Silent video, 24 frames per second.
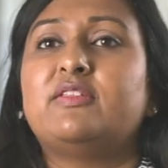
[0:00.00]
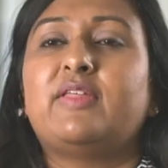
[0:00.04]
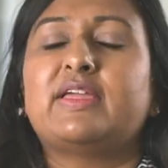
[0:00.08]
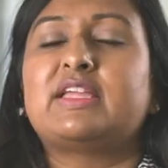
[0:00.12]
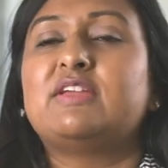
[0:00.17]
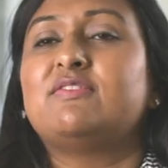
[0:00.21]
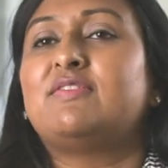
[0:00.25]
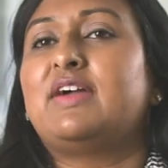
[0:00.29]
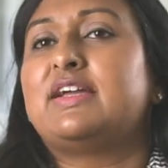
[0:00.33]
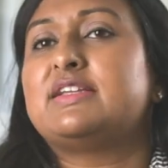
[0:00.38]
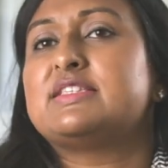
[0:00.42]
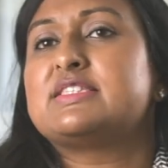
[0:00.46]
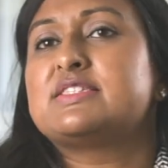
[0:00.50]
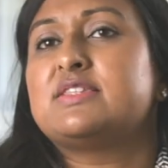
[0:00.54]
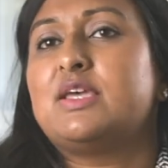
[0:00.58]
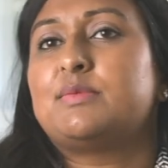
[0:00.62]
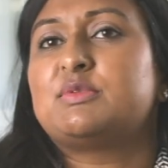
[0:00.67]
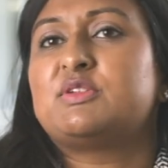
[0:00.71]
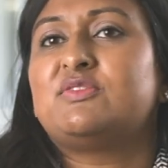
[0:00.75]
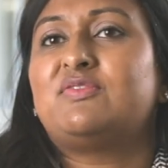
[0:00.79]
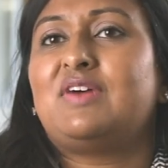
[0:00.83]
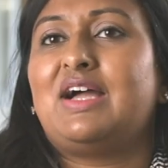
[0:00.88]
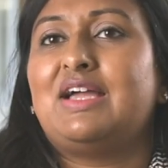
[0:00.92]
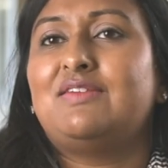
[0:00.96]
Like if I
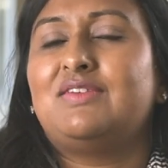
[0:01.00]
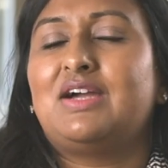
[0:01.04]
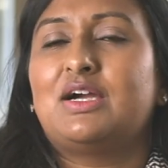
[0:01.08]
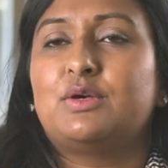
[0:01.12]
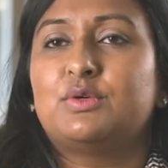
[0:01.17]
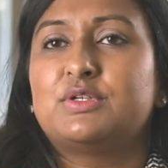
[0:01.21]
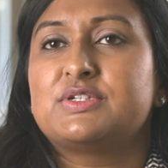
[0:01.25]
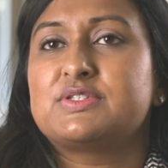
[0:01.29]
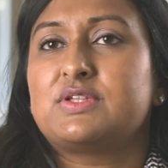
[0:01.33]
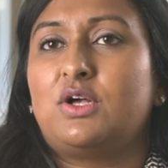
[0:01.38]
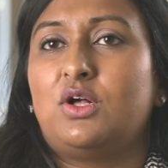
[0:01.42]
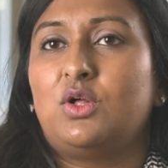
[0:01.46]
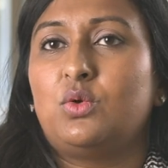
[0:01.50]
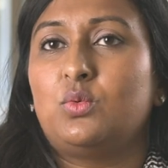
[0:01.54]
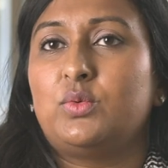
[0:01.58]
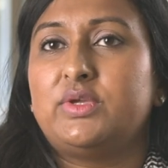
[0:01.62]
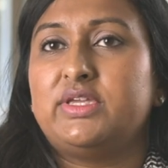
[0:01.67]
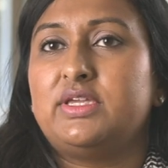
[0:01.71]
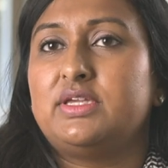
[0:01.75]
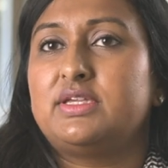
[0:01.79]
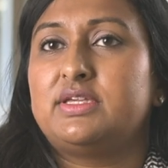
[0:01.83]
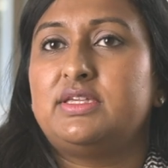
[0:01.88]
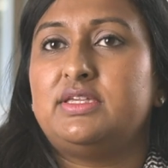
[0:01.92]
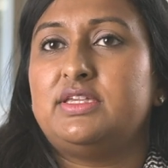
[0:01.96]
slept five hours all
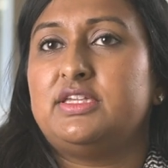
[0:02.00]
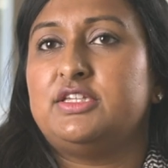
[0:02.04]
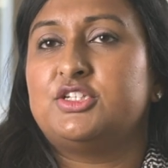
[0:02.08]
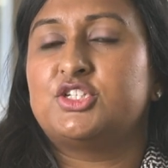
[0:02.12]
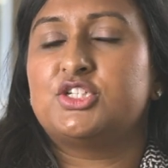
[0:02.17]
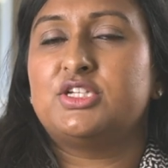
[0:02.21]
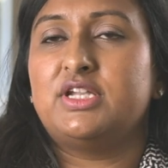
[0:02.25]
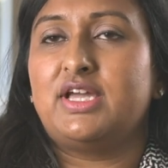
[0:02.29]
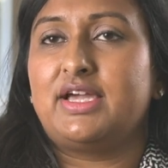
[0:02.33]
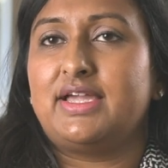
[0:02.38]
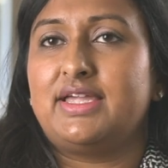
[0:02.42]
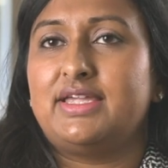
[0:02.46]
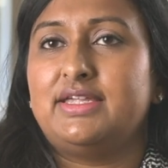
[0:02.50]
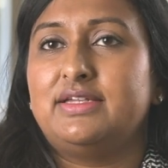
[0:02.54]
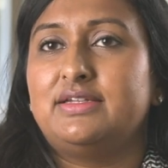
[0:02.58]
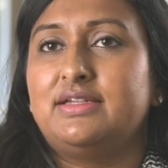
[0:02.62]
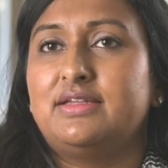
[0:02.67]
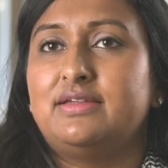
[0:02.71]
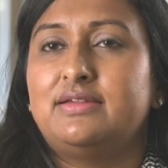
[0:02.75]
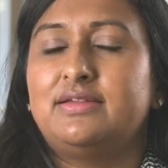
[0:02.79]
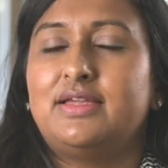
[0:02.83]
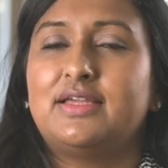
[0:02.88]
week each night,